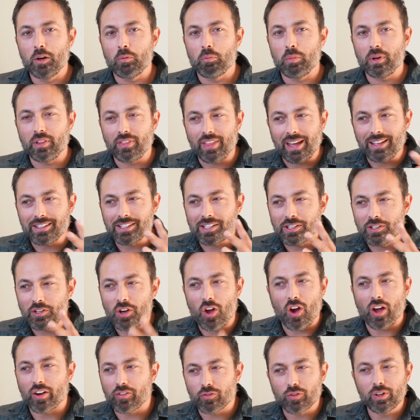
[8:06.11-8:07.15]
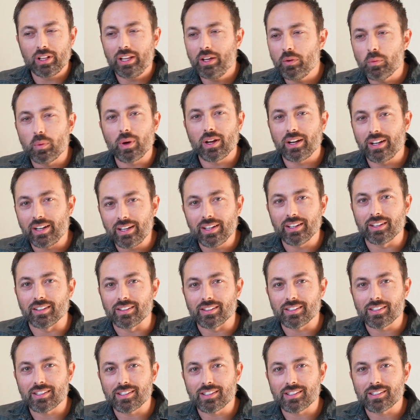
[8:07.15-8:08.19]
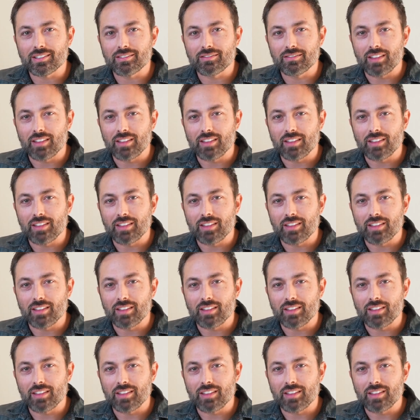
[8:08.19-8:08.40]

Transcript: But that's not really what it is.